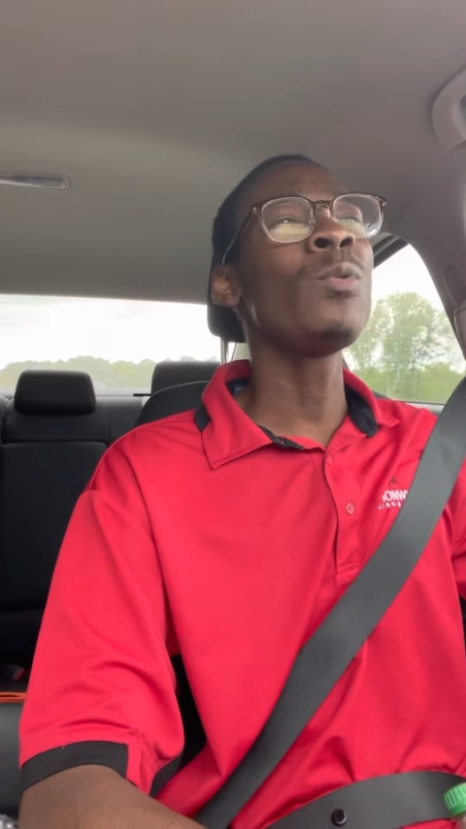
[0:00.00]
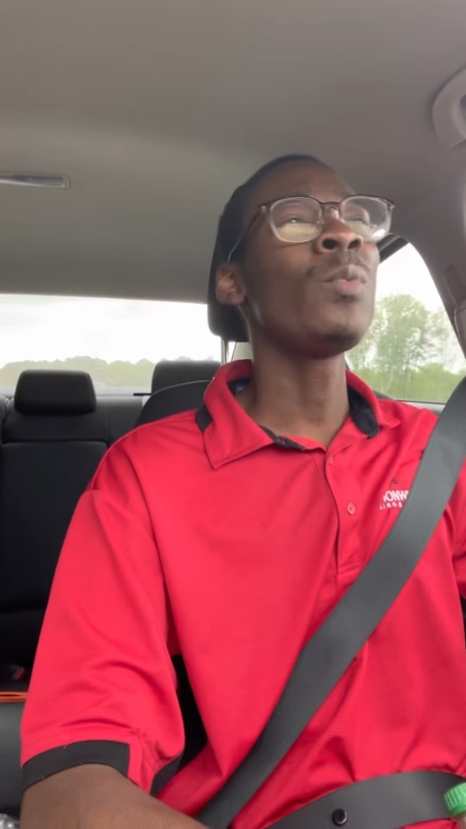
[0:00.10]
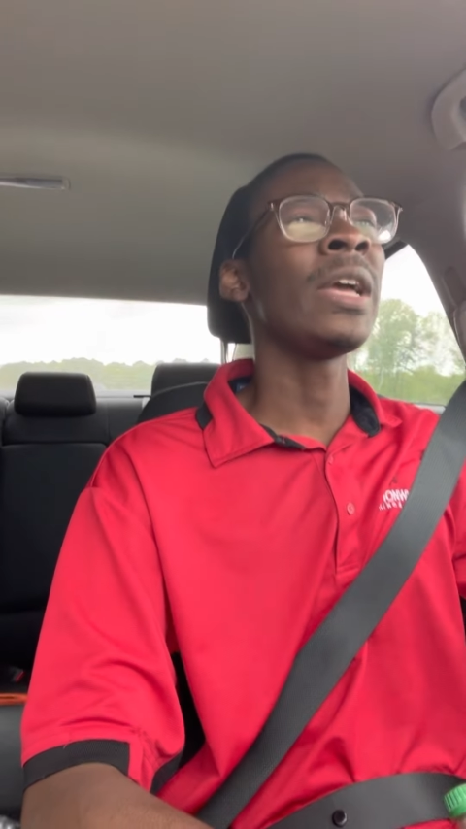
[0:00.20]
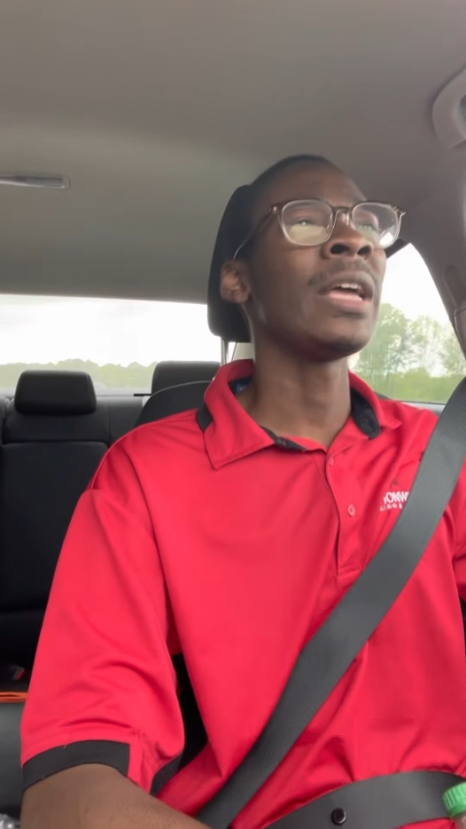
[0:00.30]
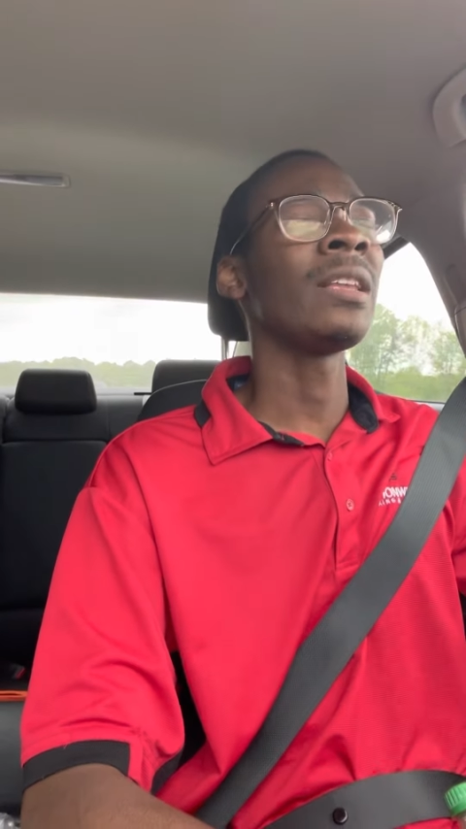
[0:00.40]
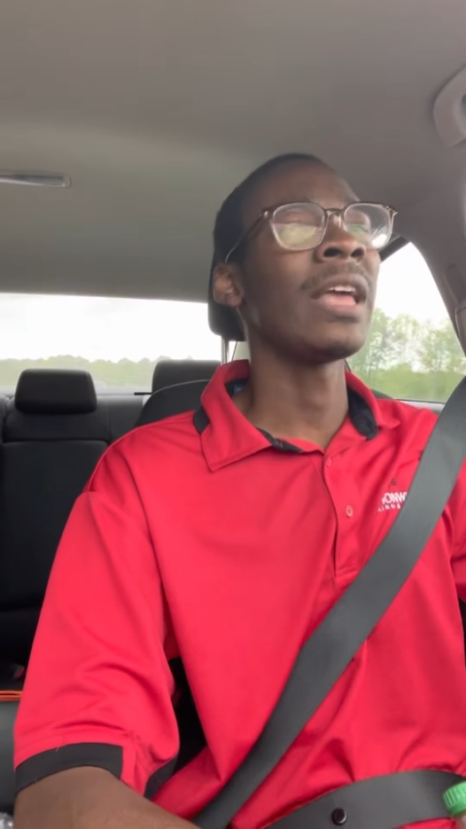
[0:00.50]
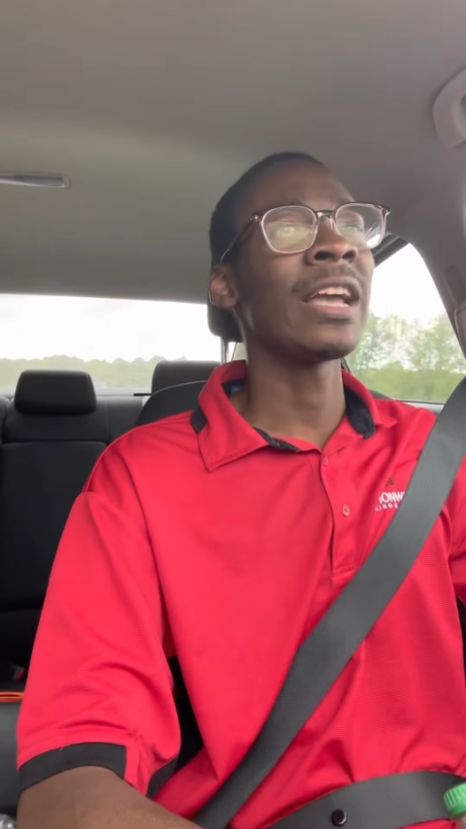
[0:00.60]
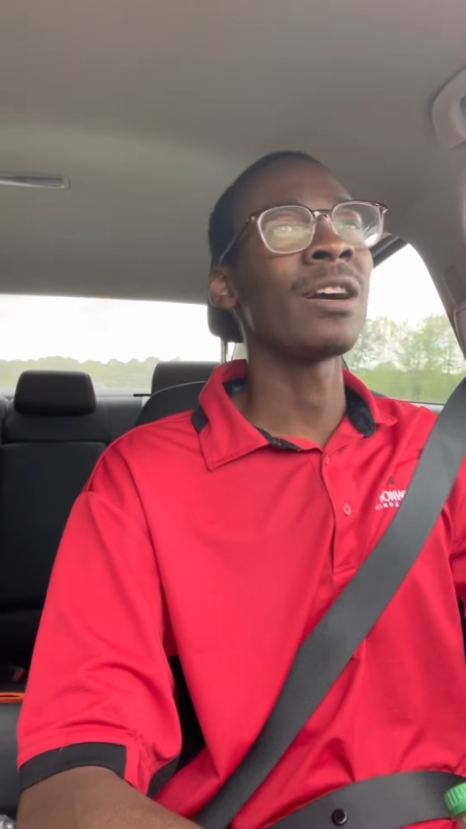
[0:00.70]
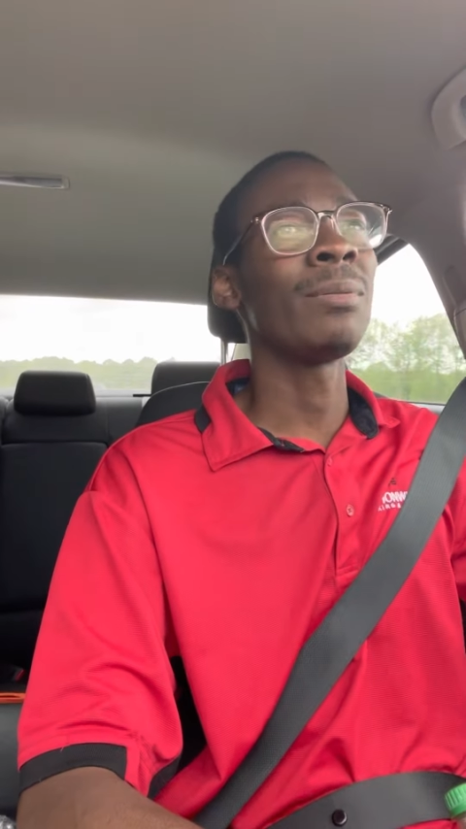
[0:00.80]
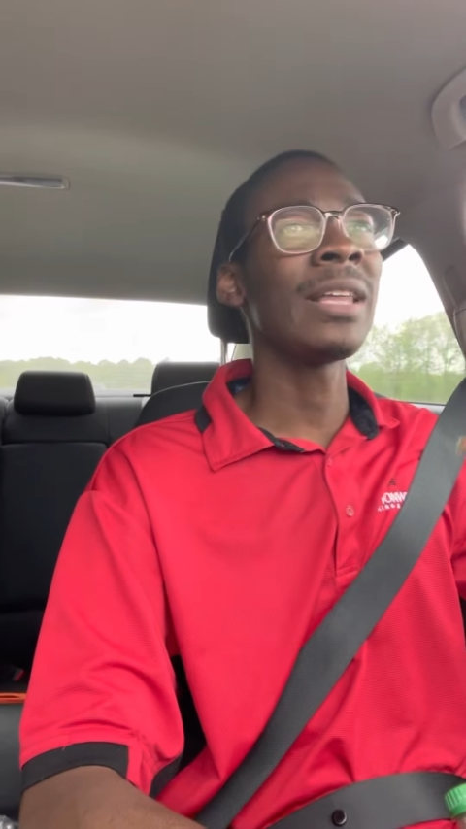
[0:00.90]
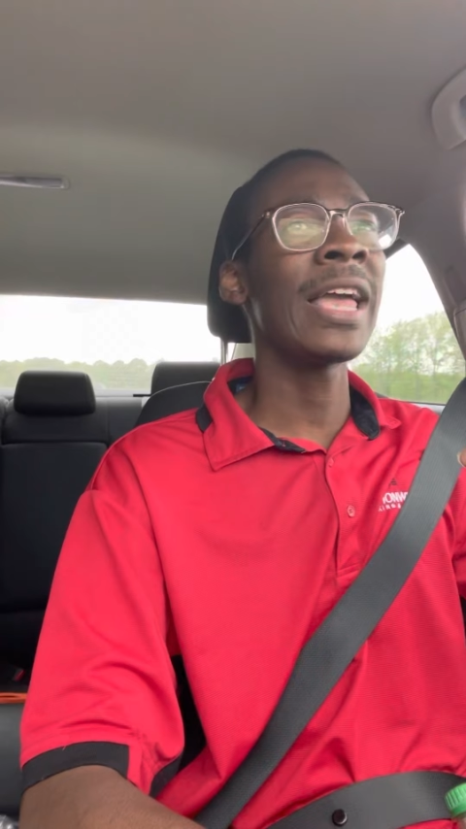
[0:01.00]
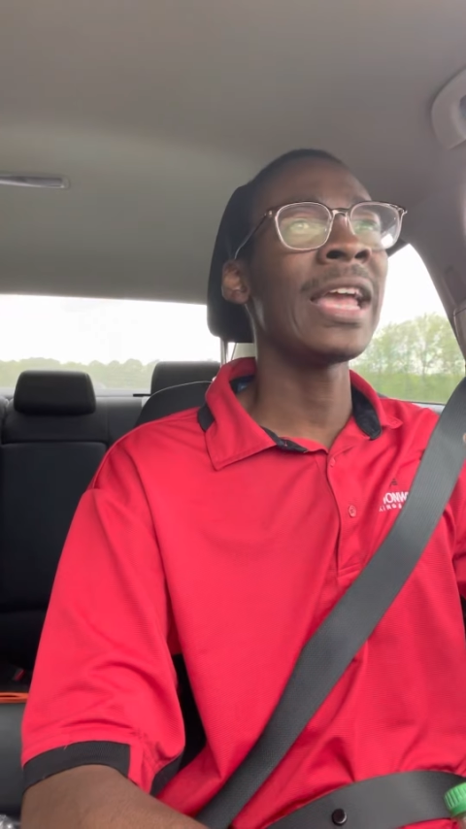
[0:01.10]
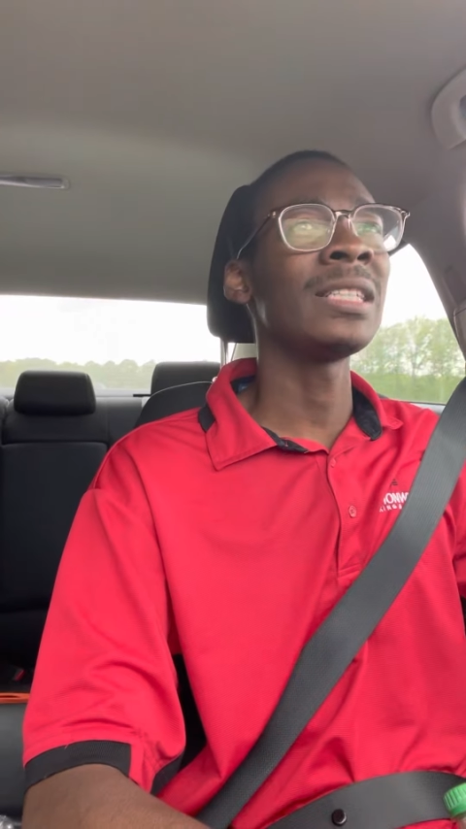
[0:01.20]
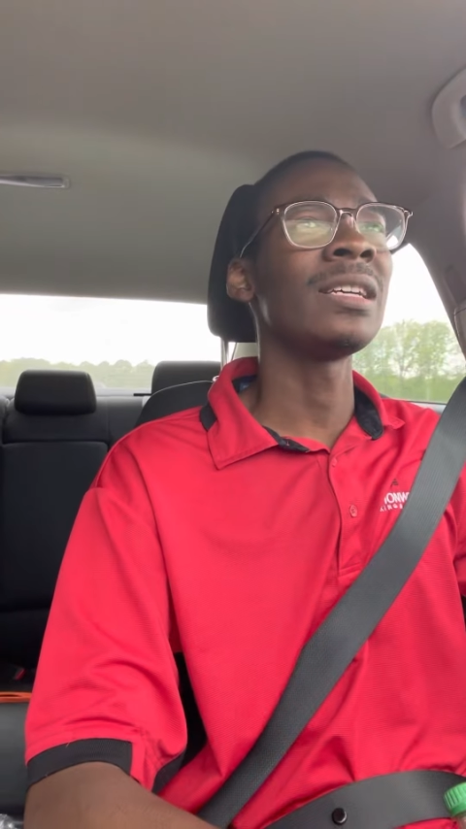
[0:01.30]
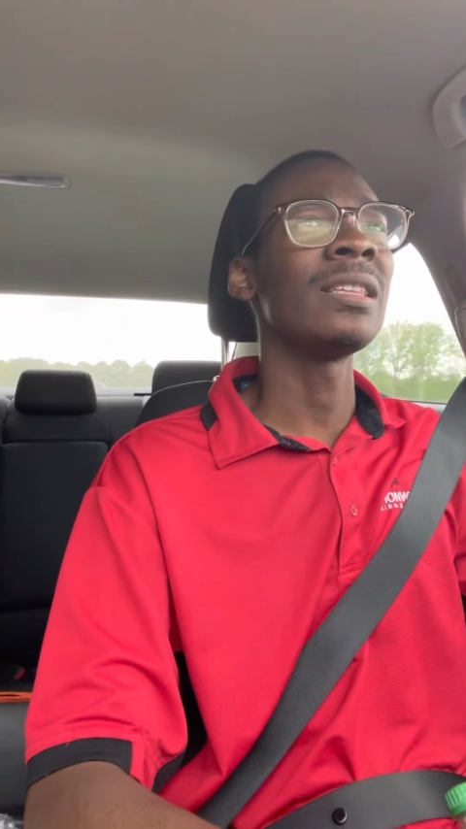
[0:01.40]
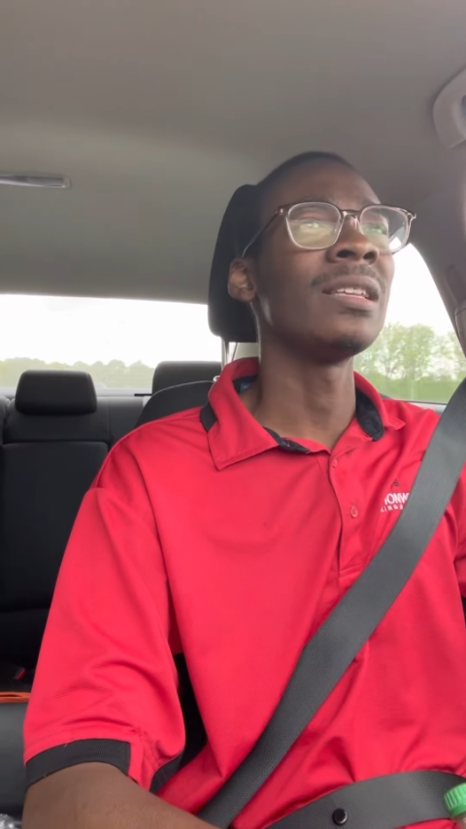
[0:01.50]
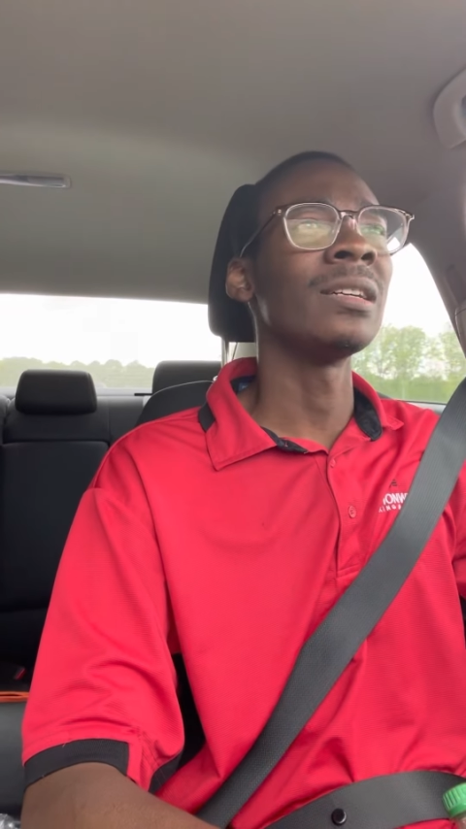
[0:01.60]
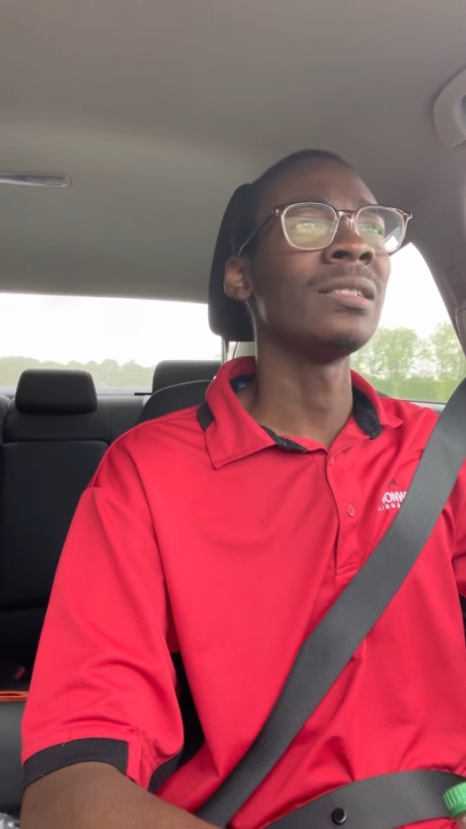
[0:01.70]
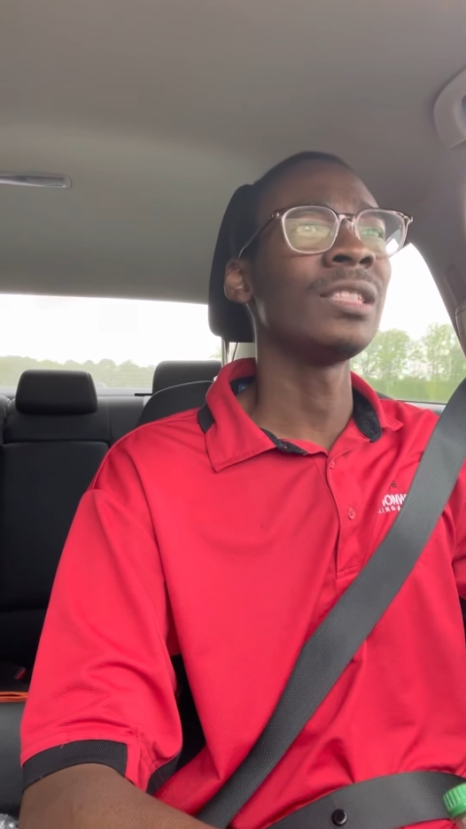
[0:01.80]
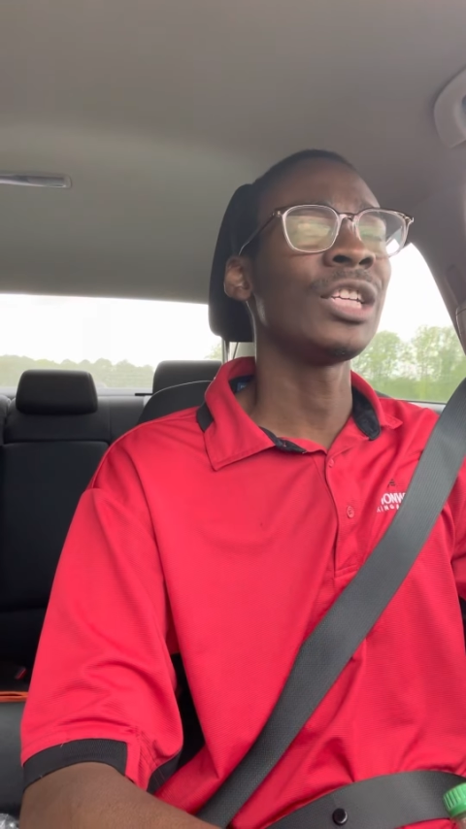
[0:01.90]
he went and complained to
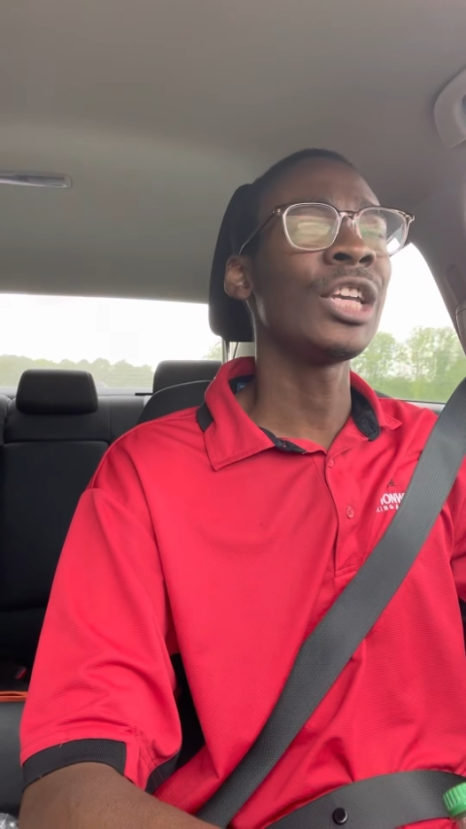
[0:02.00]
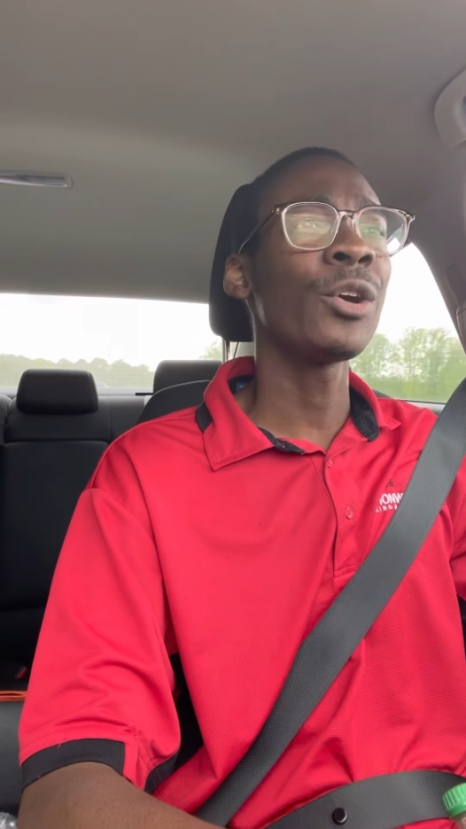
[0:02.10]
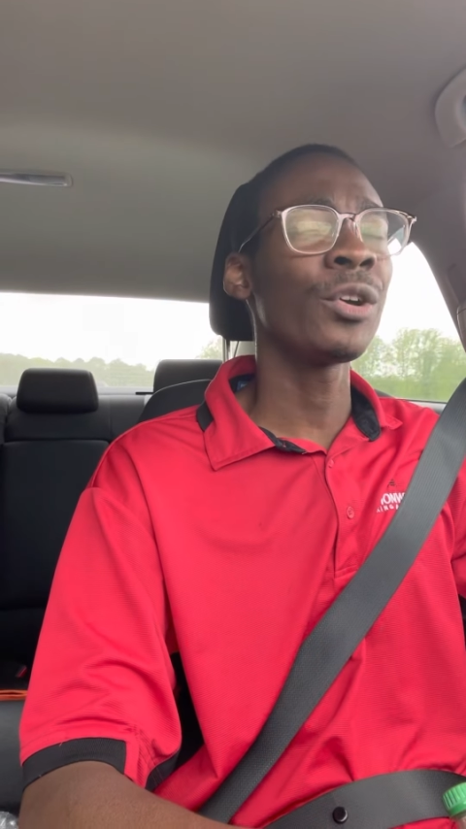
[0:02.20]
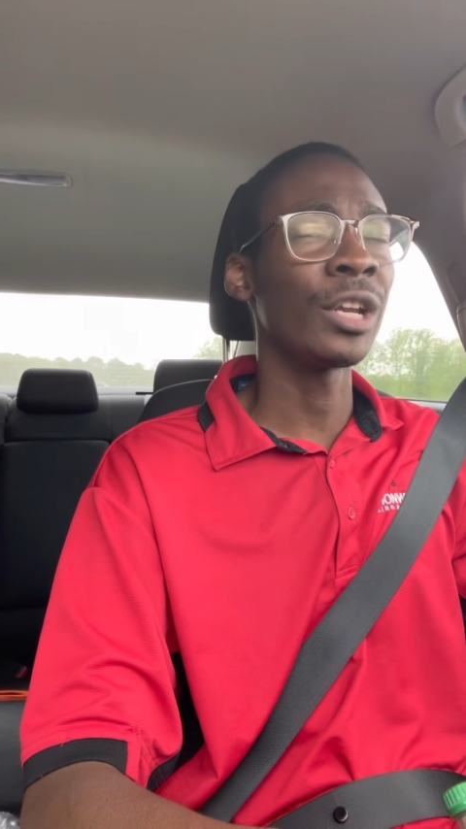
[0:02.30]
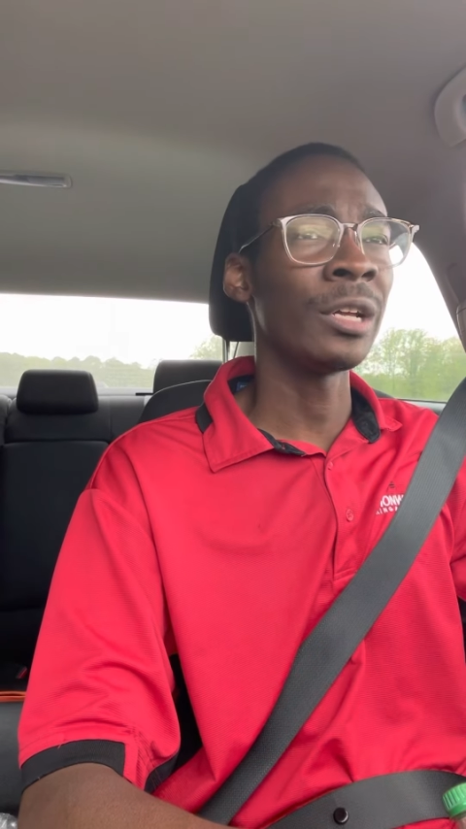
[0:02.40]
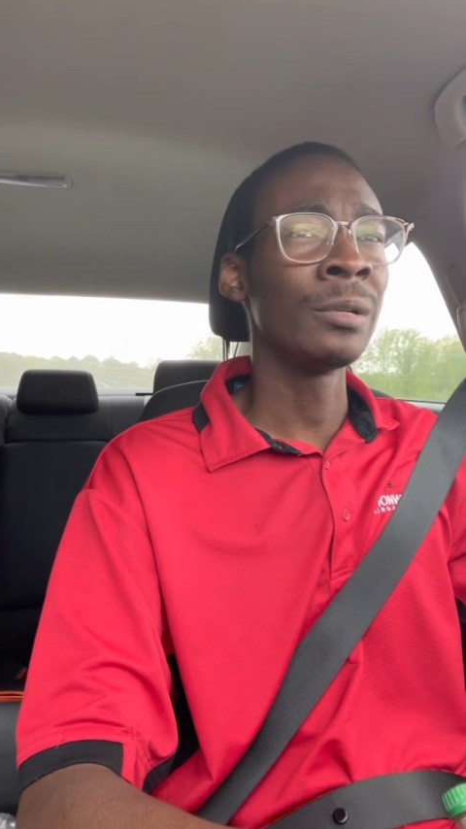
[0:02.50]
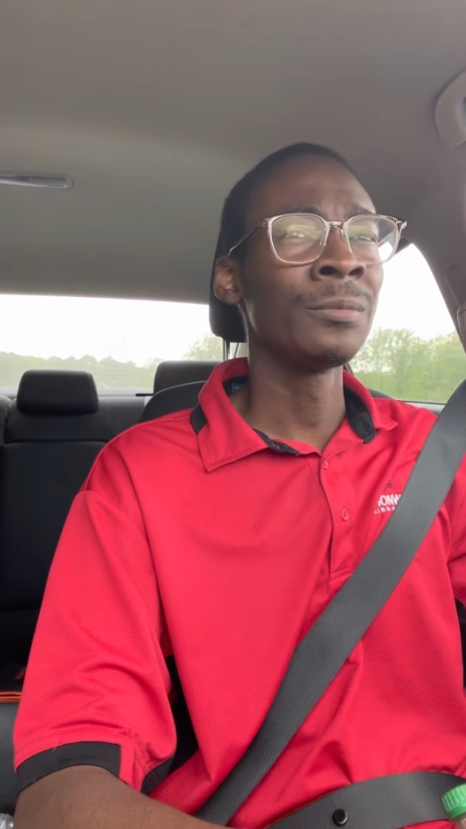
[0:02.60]
the security